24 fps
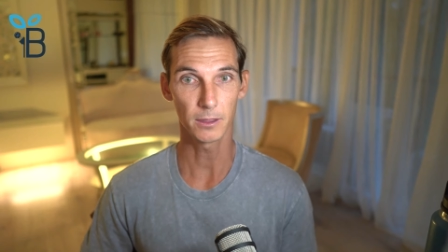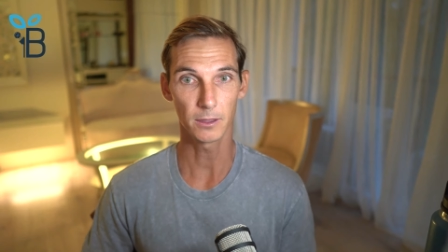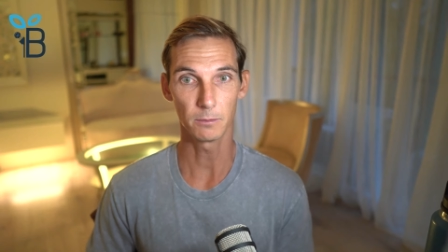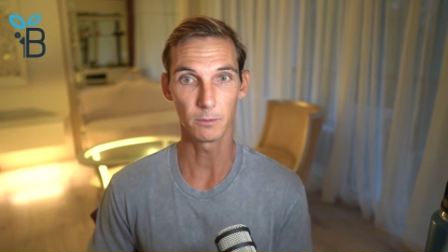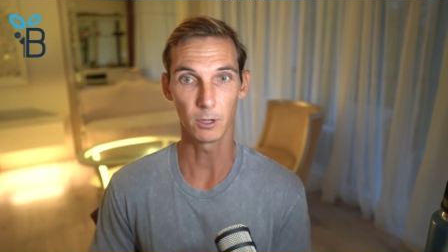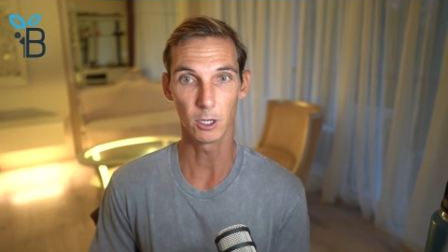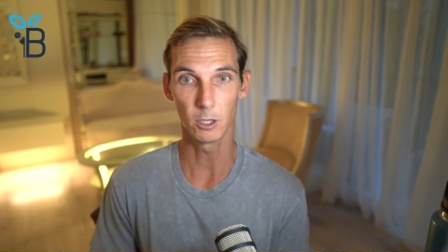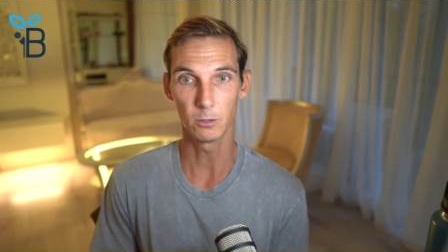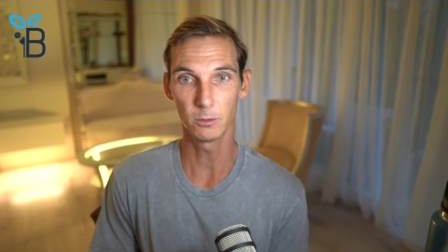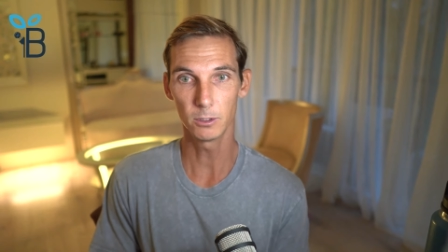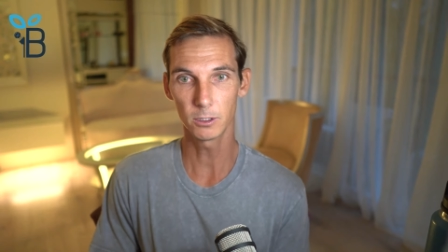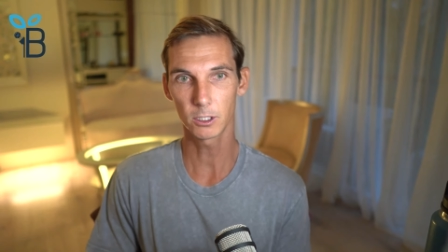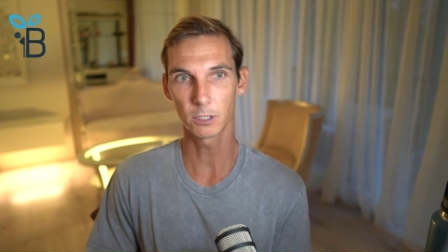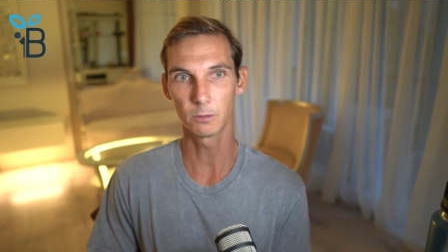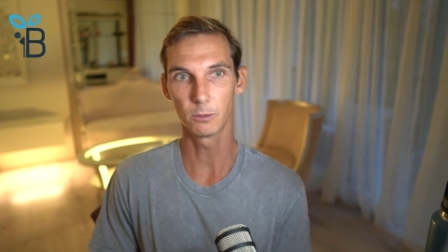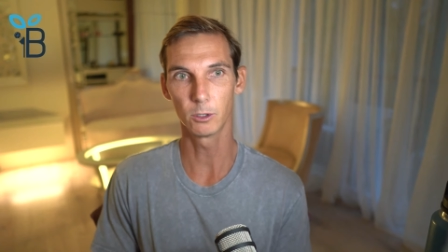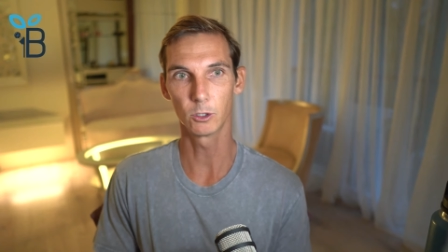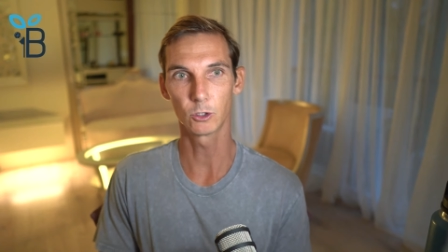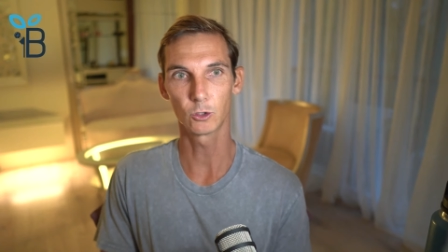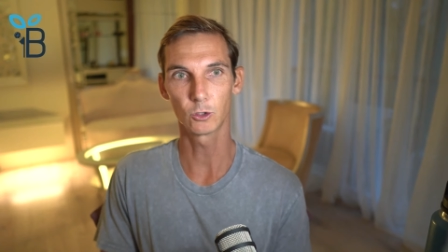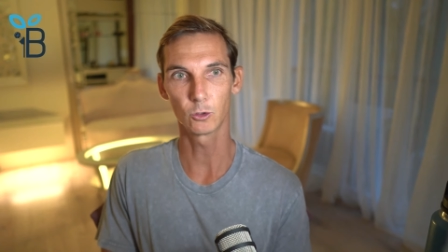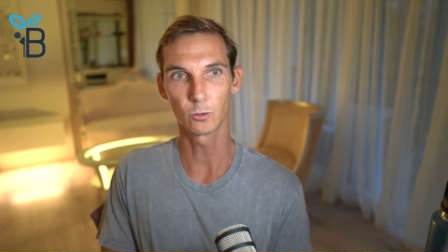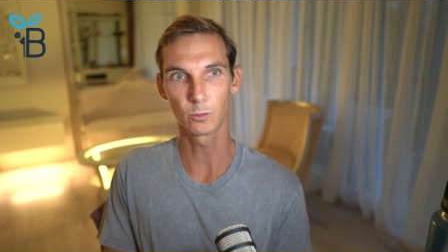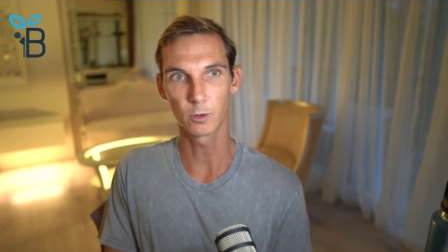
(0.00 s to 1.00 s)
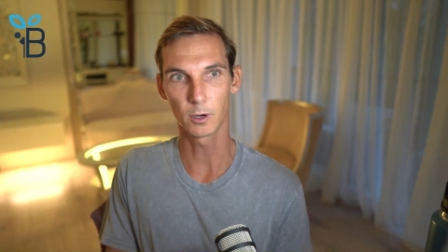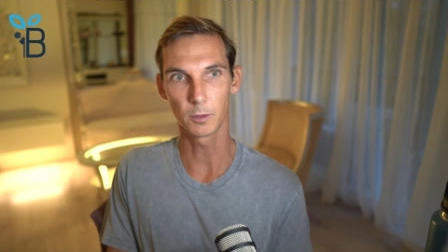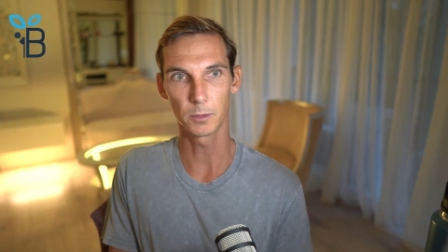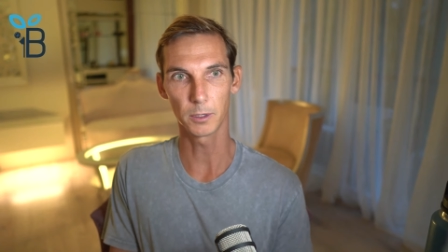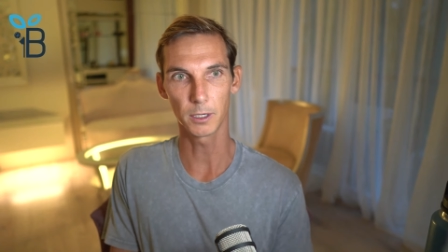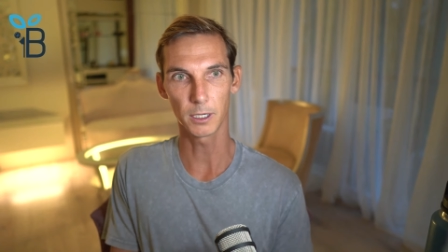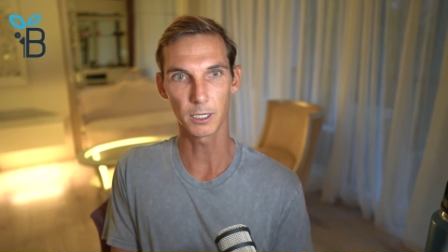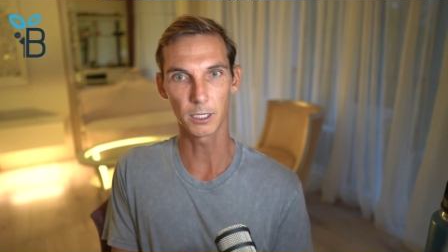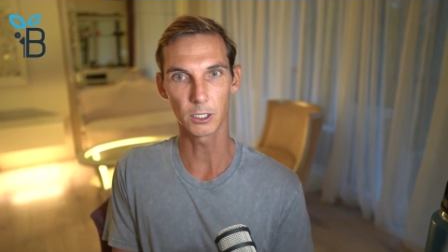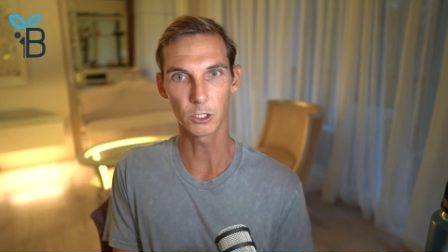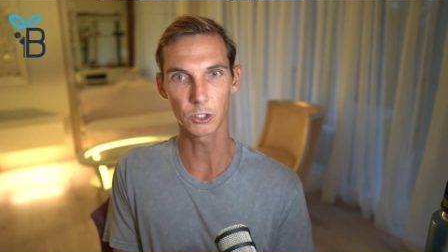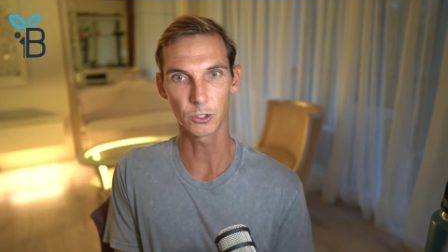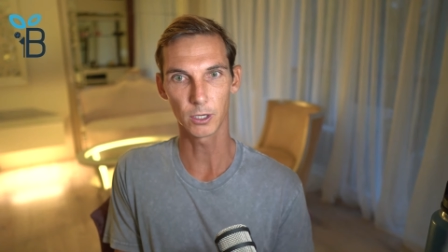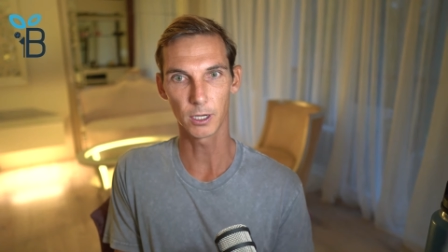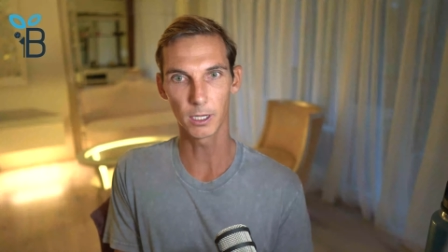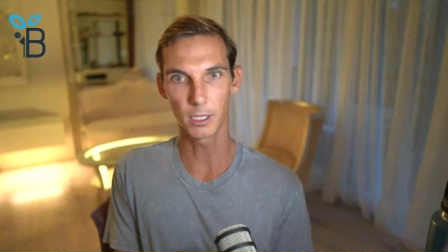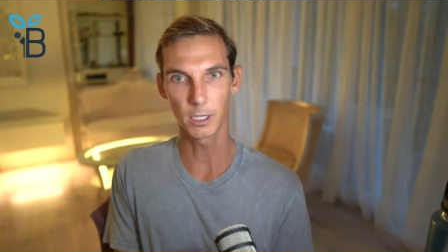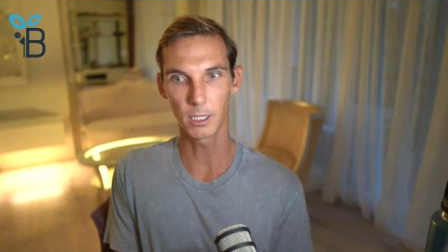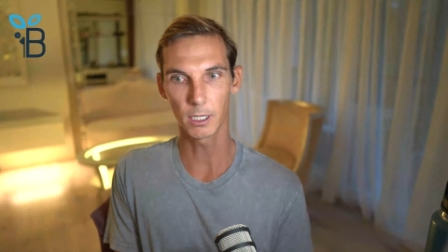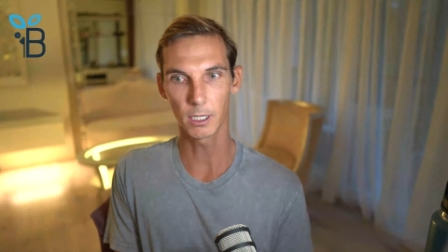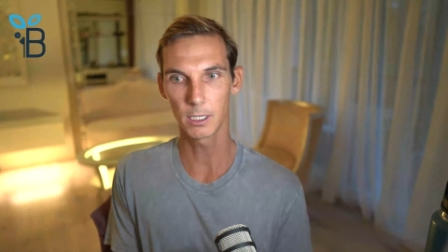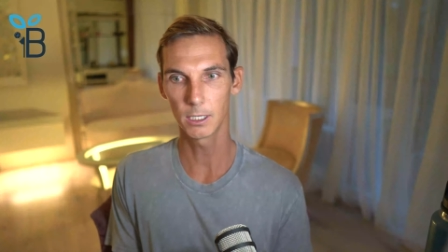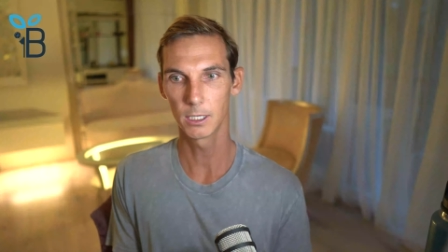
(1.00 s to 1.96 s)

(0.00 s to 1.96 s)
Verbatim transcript: the moment, commercial property in Australia.